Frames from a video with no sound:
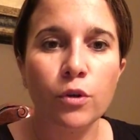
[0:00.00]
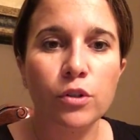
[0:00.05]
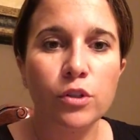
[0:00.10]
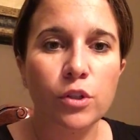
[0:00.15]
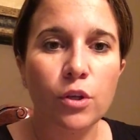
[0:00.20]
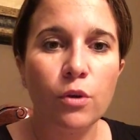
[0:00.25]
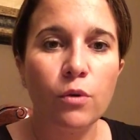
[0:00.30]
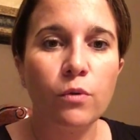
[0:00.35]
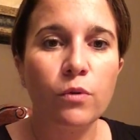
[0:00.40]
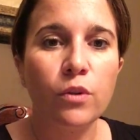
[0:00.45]

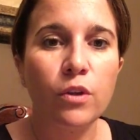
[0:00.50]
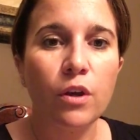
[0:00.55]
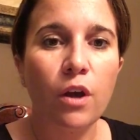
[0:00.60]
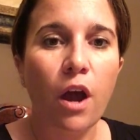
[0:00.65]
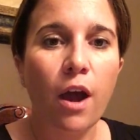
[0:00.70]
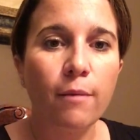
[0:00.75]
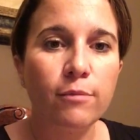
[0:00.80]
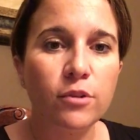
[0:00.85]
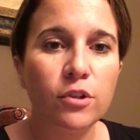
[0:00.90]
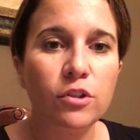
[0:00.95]
So the
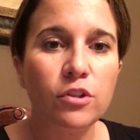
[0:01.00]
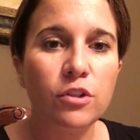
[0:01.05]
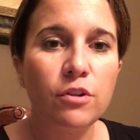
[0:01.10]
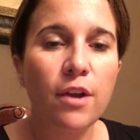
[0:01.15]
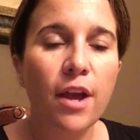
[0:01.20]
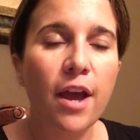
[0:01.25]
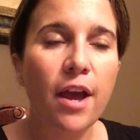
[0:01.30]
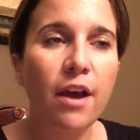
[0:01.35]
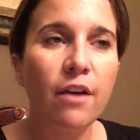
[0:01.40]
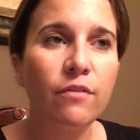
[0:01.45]
options you
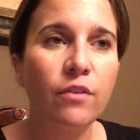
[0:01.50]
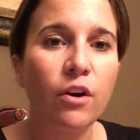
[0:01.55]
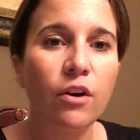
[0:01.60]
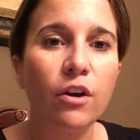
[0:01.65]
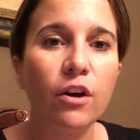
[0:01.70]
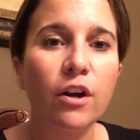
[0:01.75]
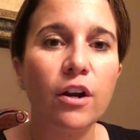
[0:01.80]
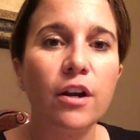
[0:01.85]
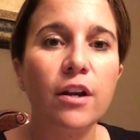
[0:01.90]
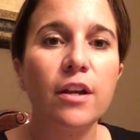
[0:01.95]
have
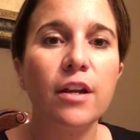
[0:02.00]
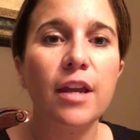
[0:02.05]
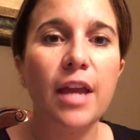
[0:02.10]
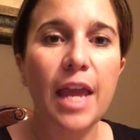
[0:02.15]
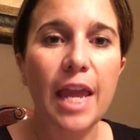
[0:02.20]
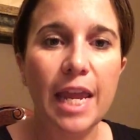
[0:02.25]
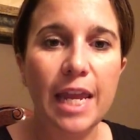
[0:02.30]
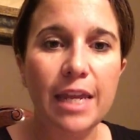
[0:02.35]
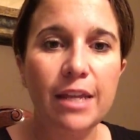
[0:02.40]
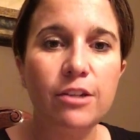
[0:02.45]
are
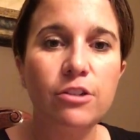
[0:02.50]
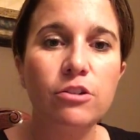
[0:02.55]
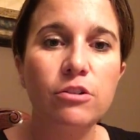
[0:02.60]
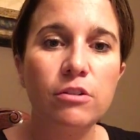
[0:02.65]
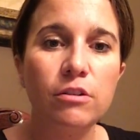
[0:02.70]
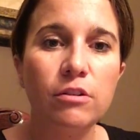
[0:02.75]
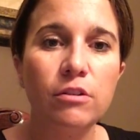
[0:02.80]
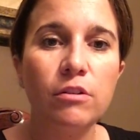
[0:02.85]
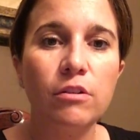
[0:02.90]
age.